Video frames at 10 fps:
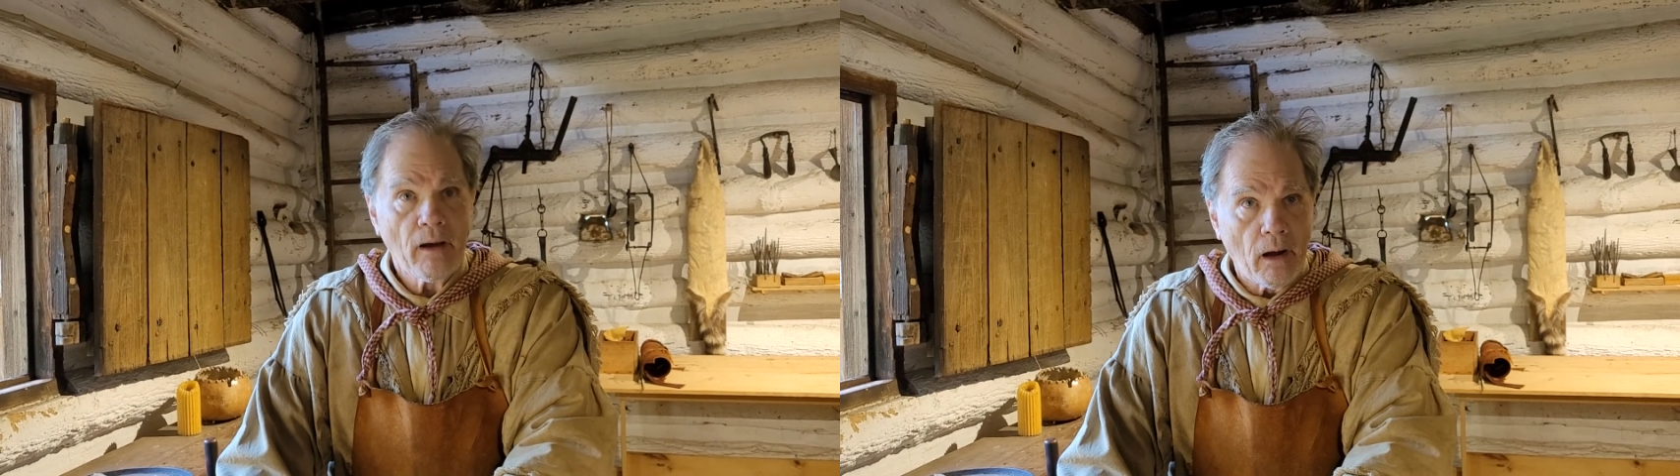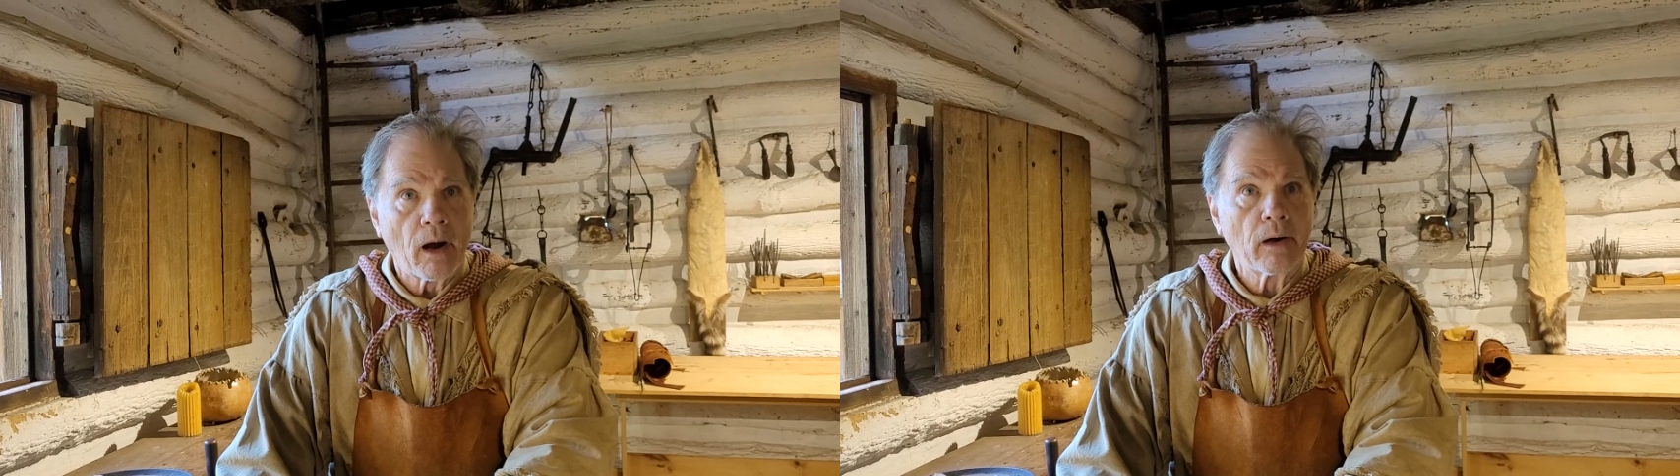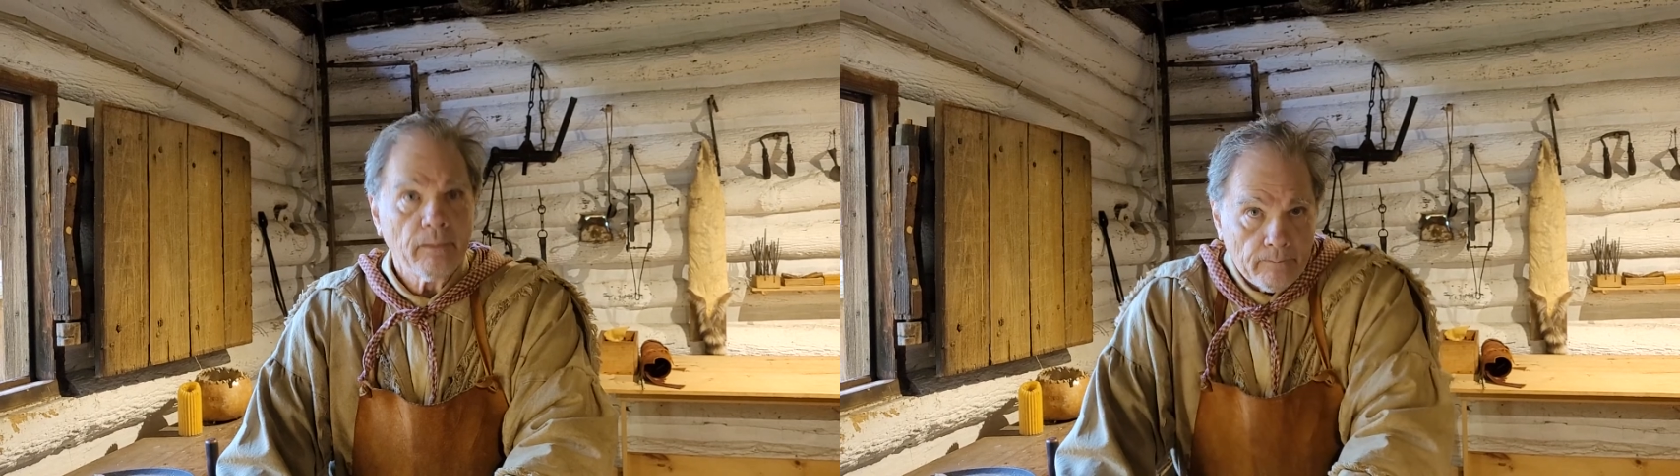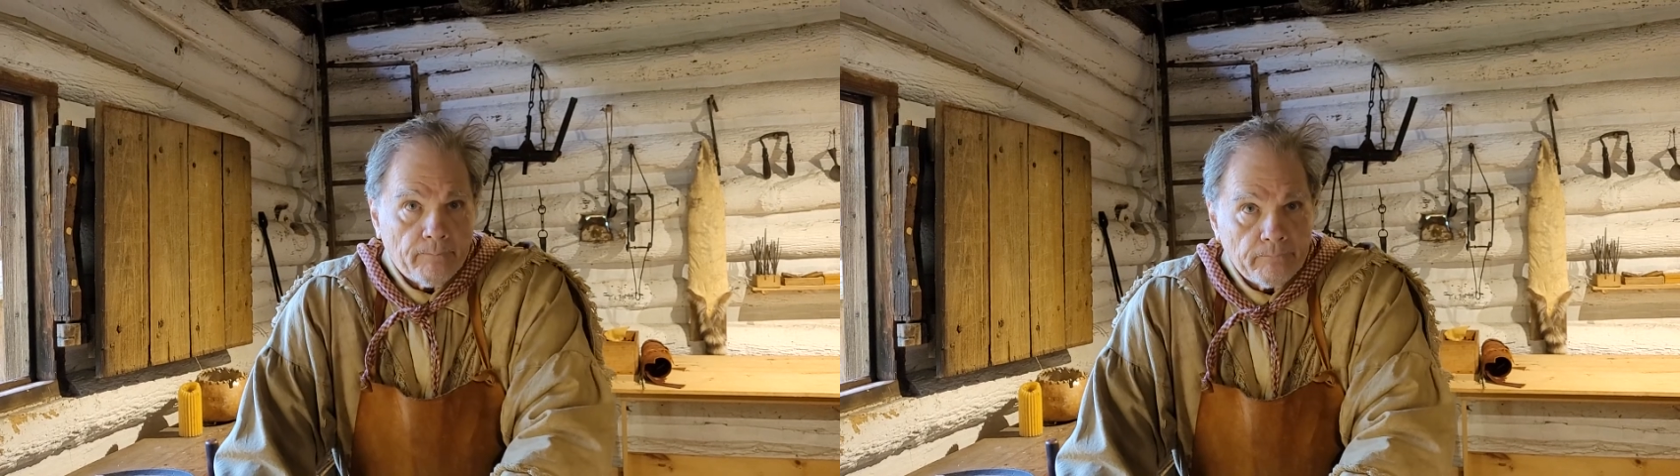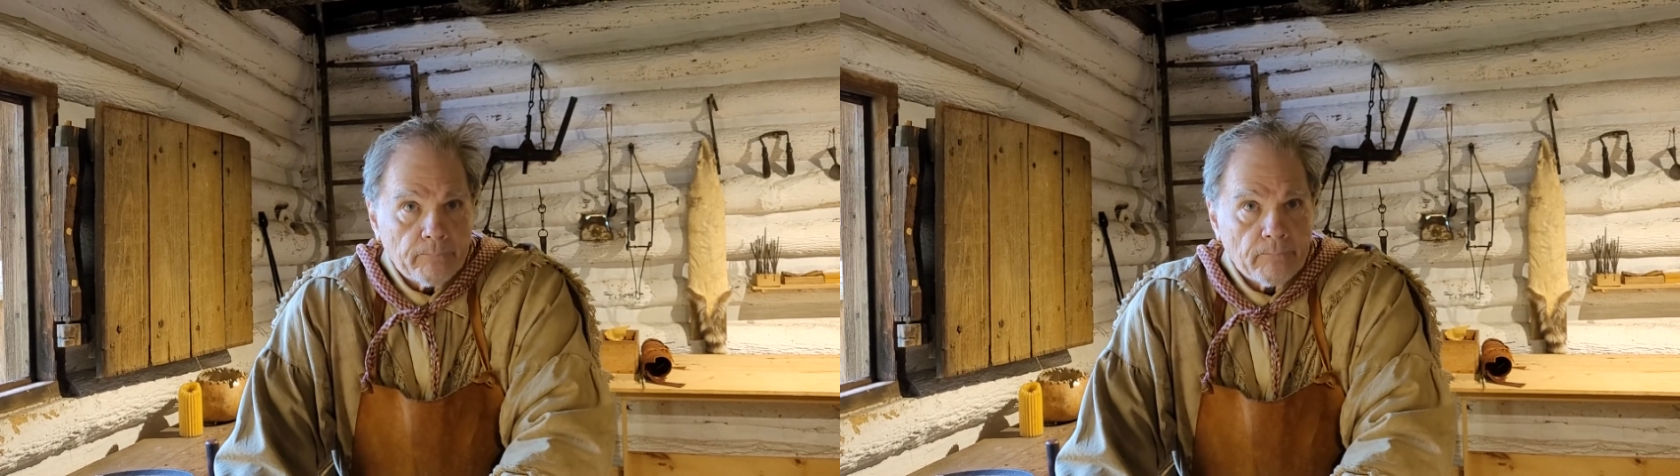are
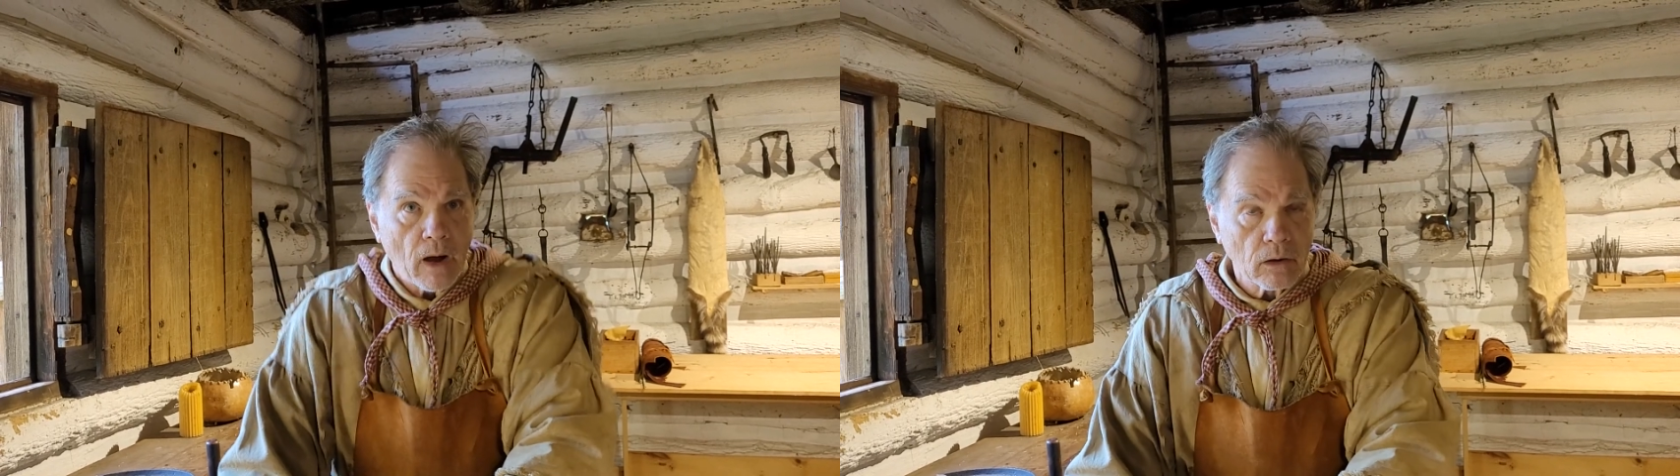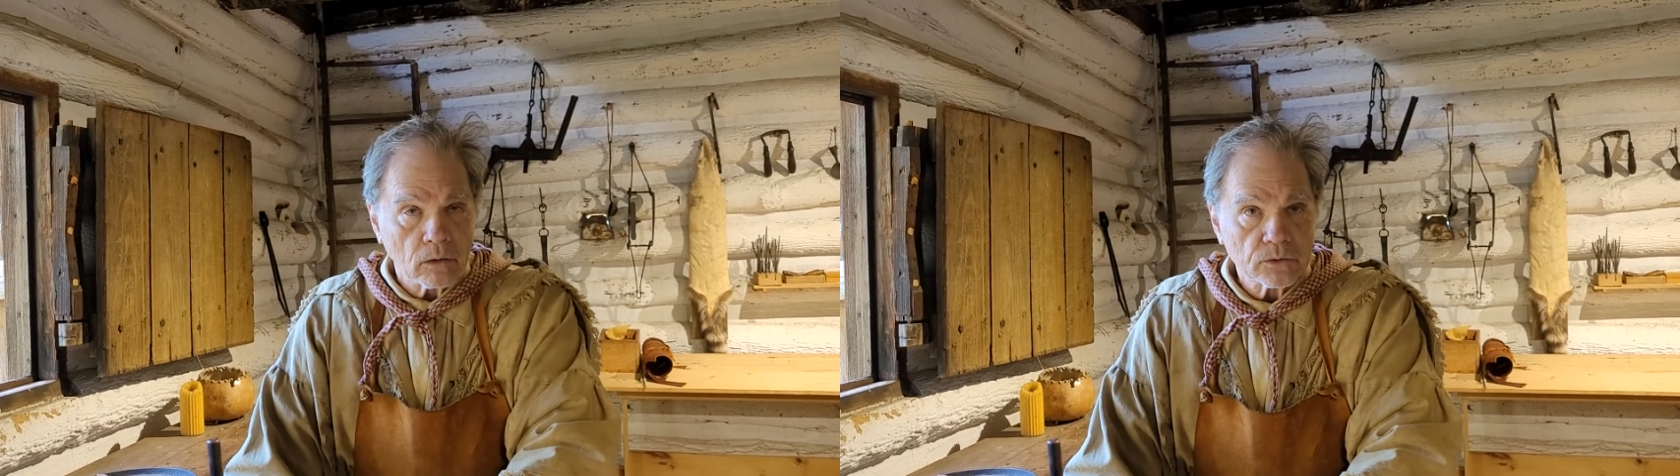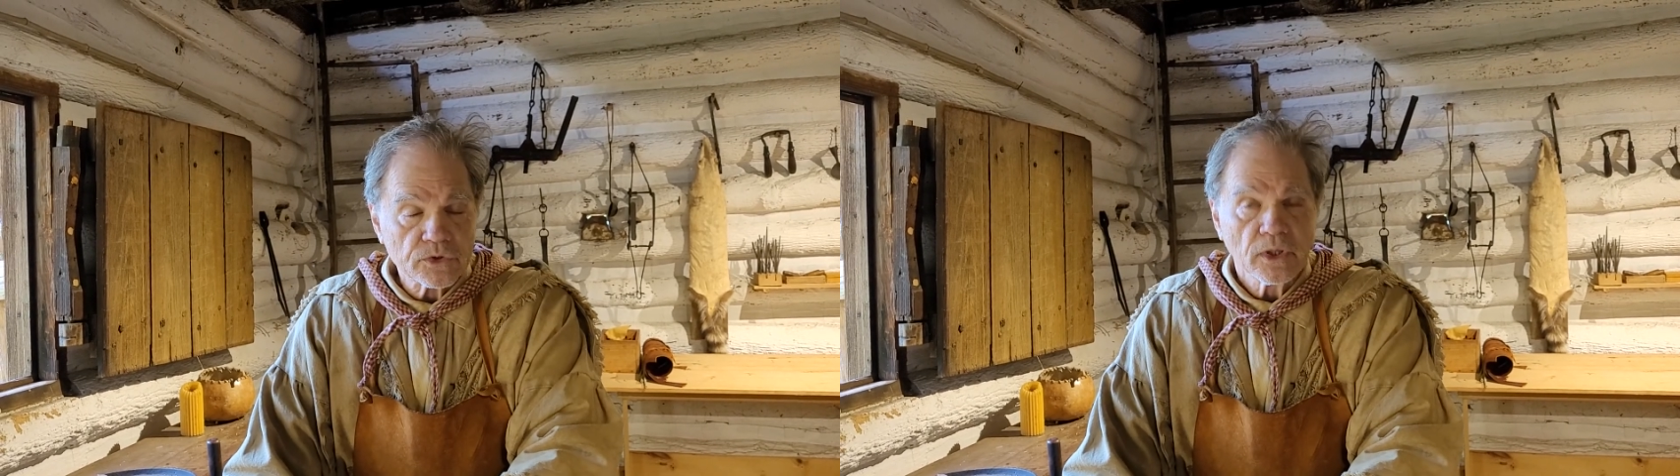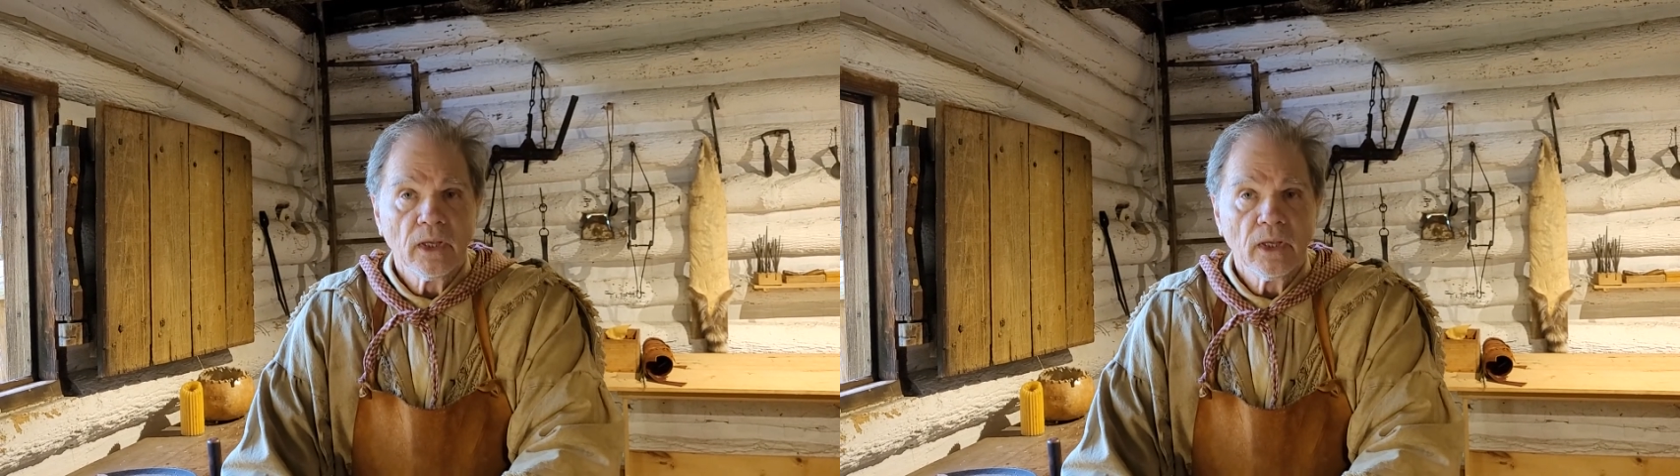mongrels.